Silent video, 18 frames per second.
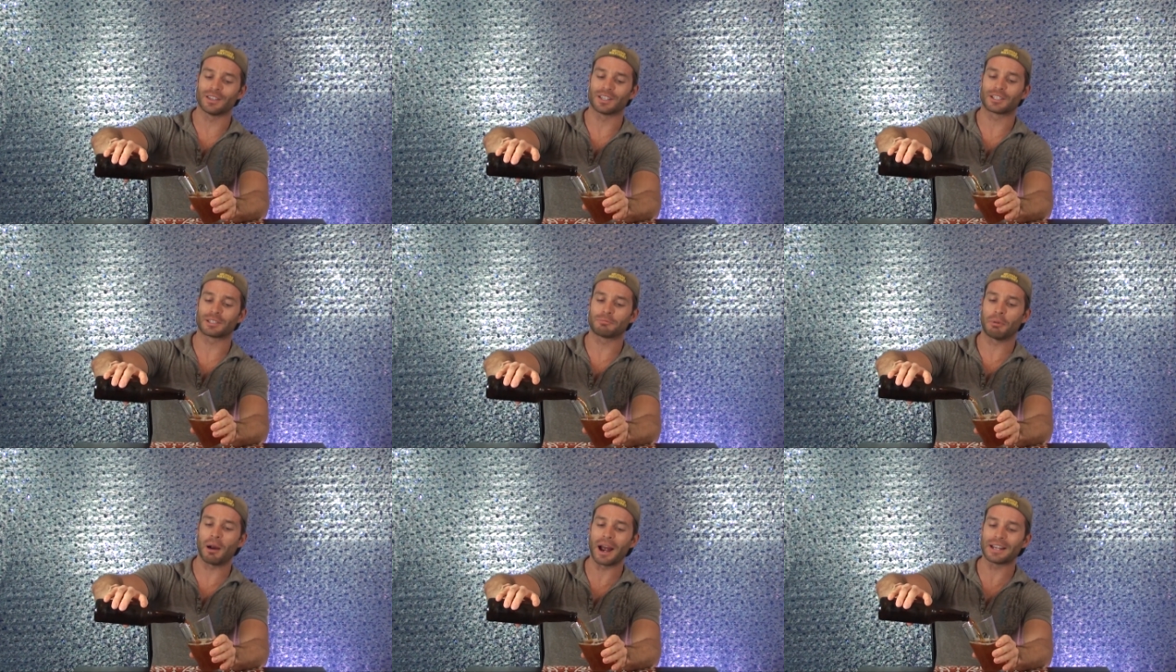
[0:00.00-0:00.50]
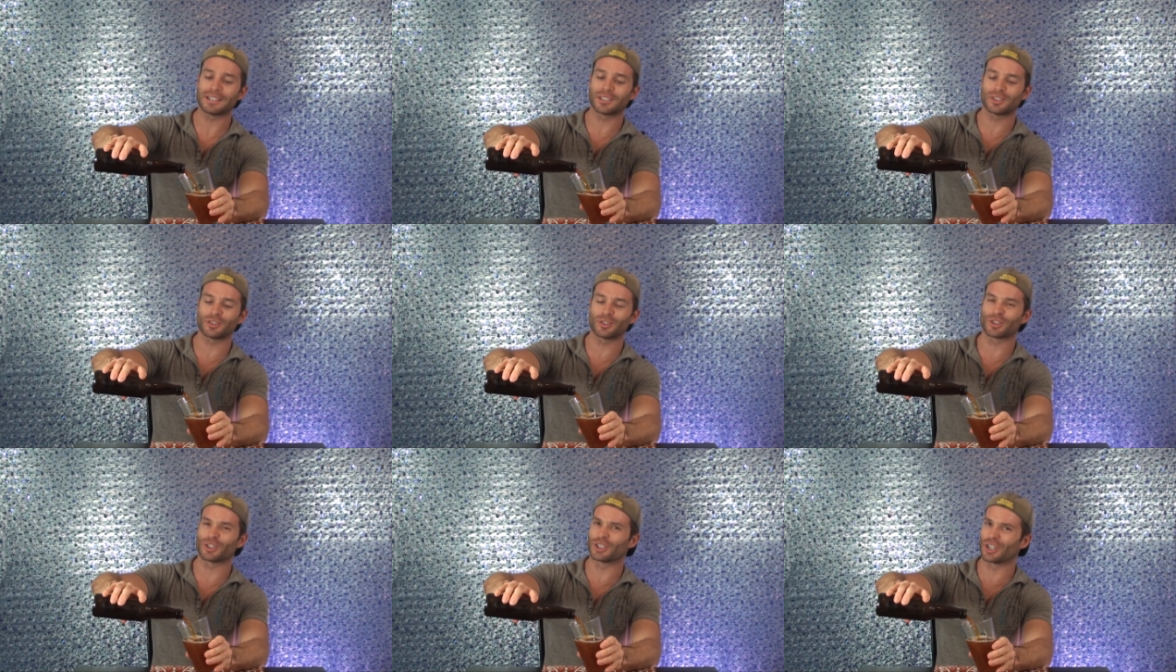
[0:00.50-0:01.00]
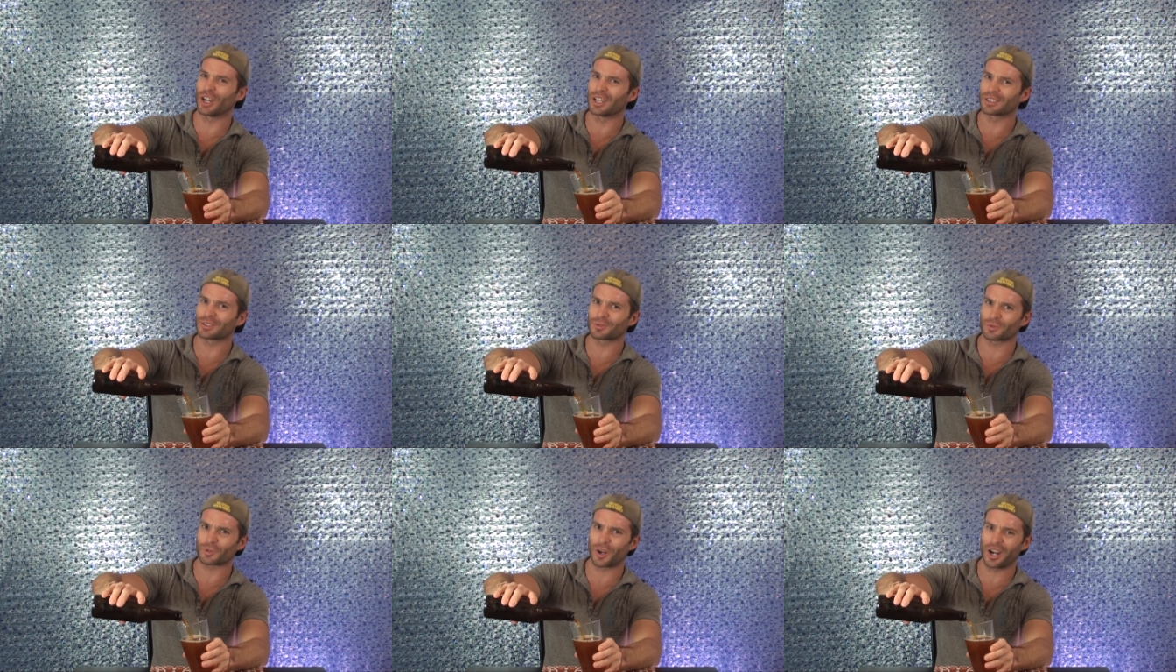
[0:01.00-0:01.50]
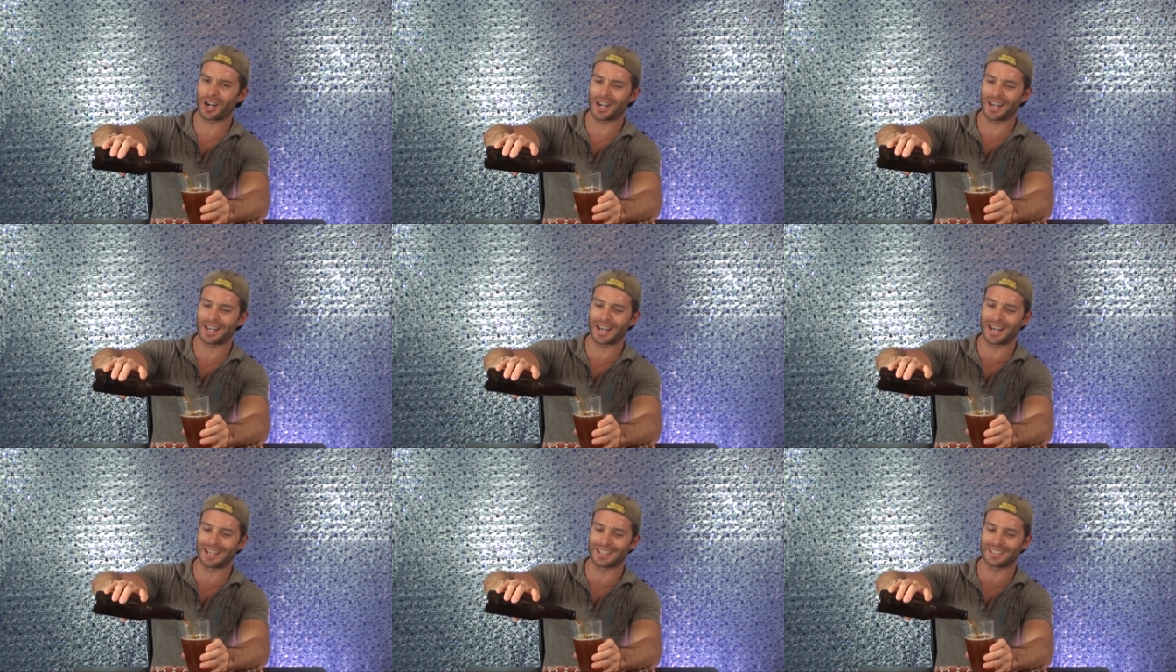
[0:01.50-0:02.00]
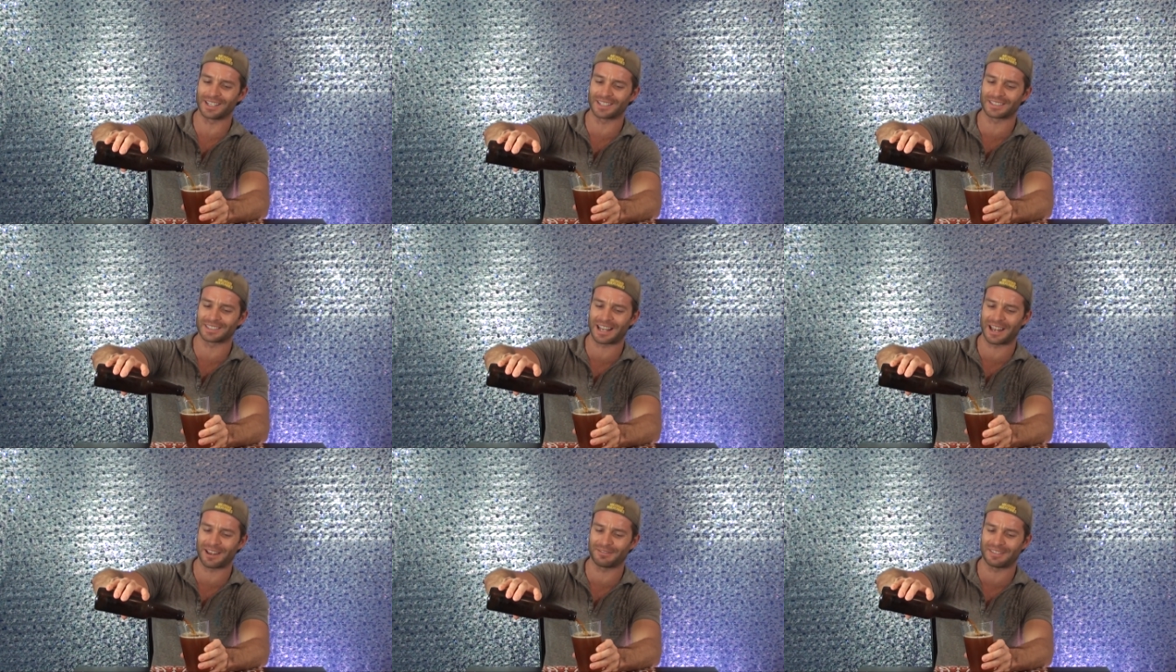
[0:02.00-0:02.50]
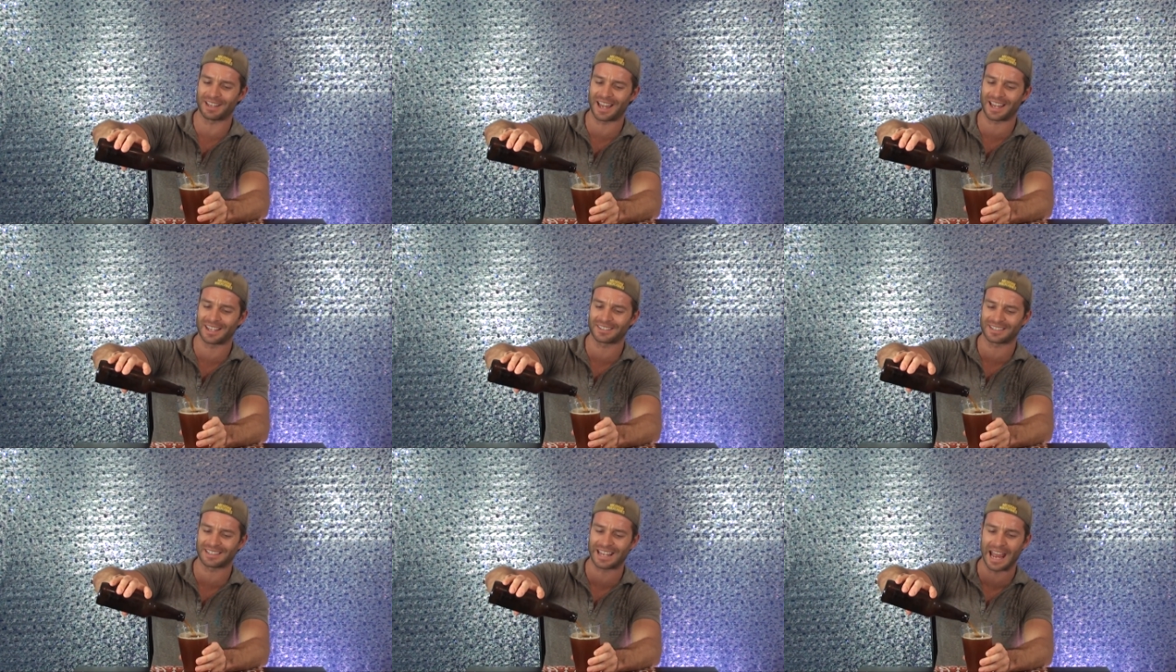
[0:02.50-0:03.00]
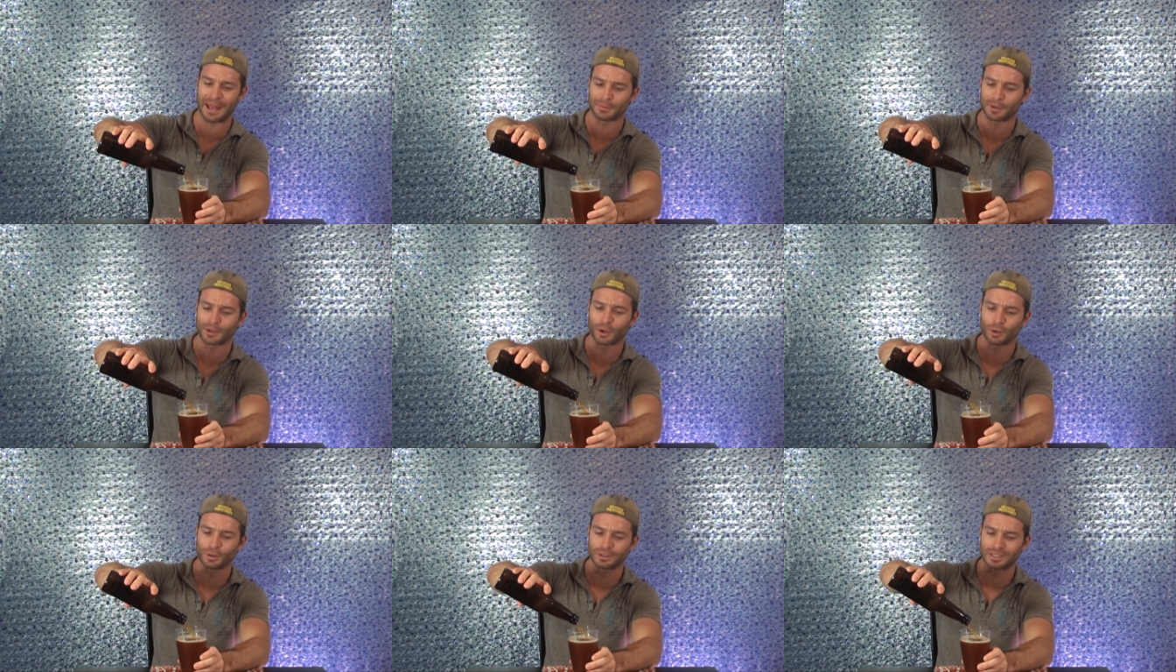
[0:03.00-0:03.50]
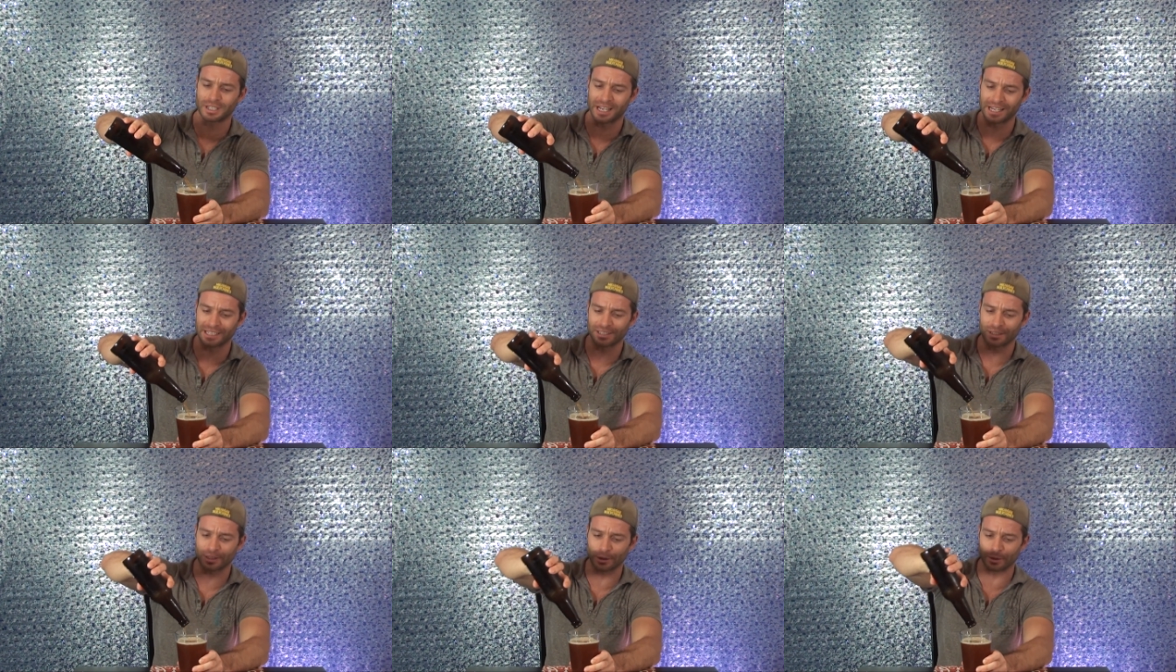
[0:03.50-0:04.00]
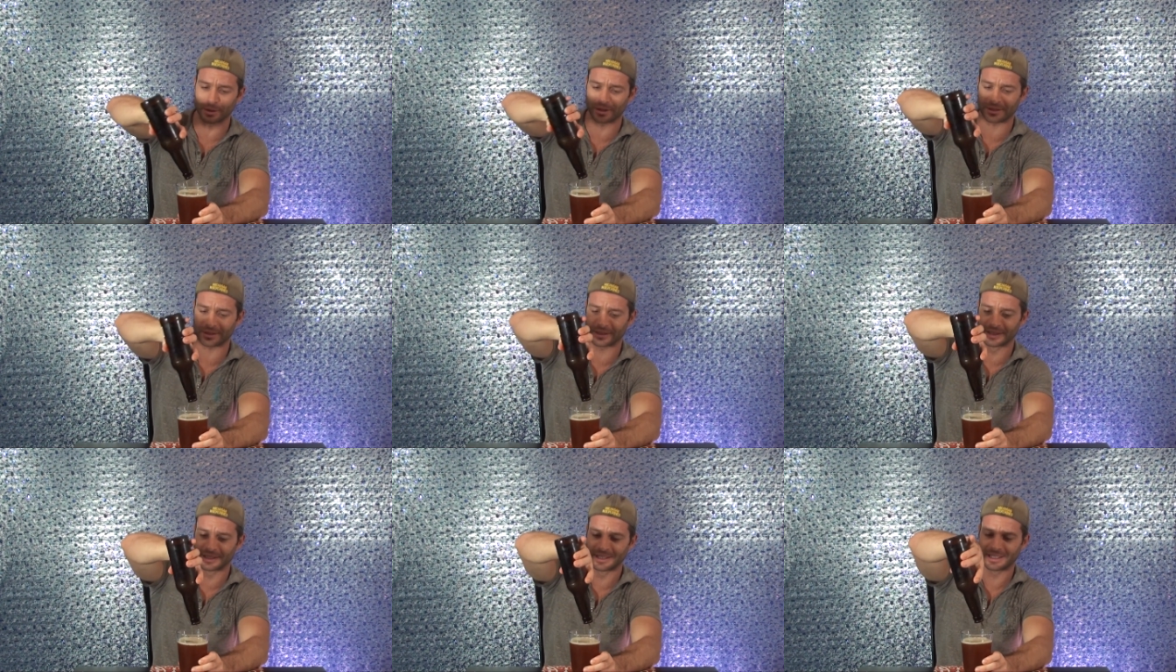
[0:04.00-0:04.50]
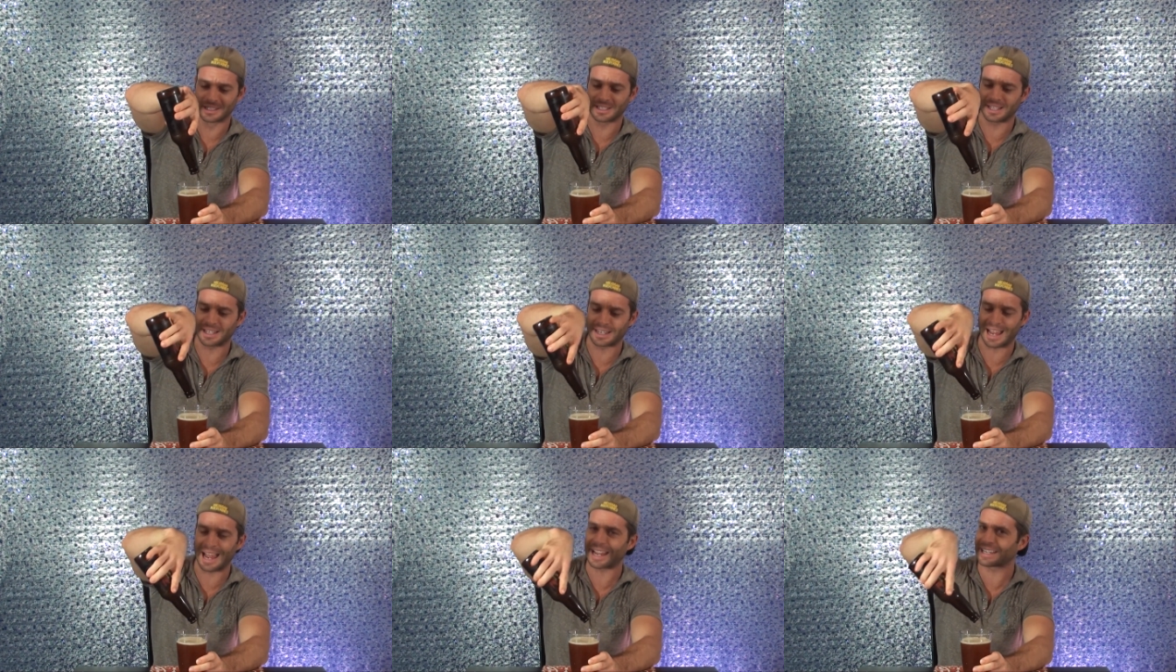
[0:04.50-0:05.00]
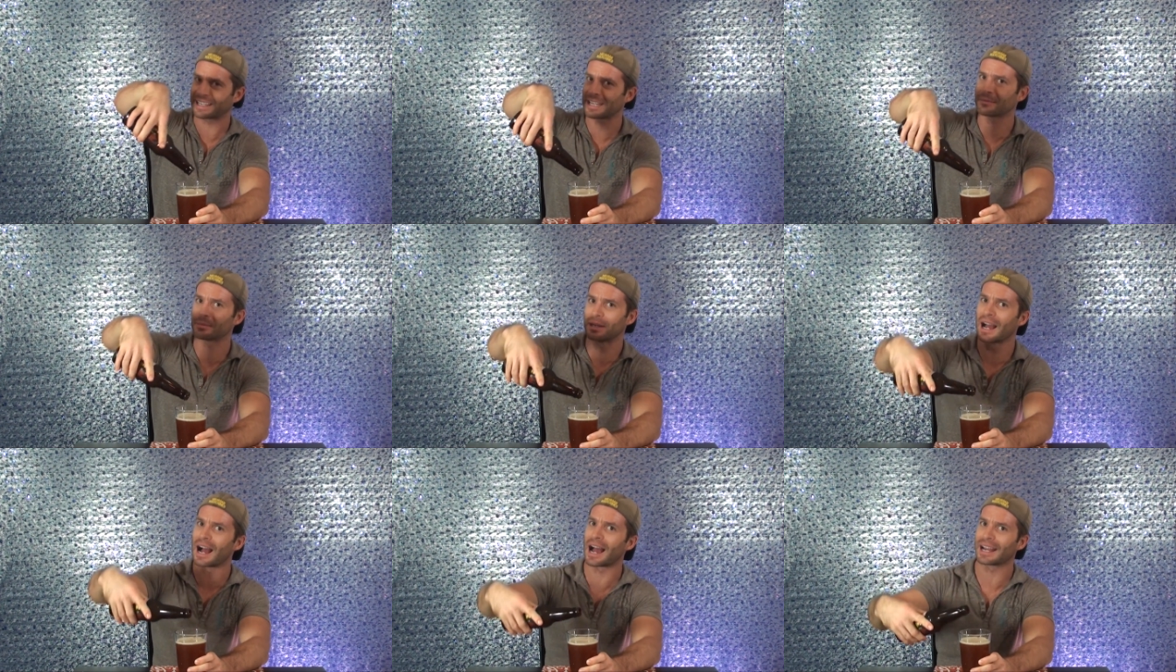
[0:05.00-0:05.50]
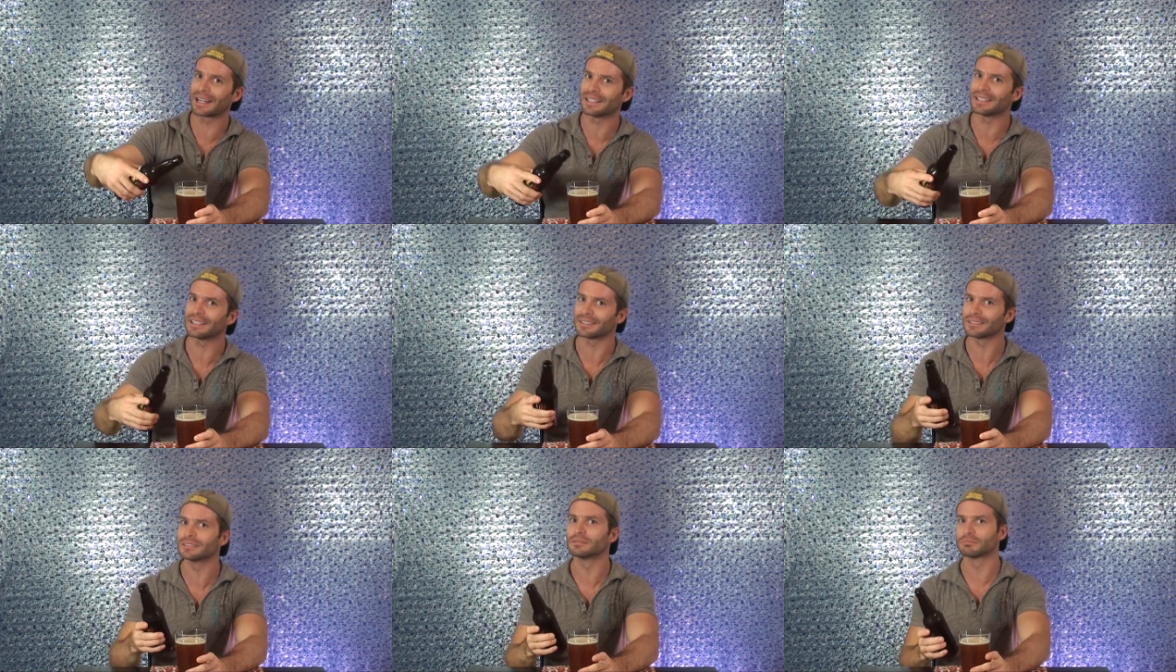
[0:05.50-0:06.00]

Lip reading: spices are just right and it doesn't have that chemical taste to it. Like, I can get behind it,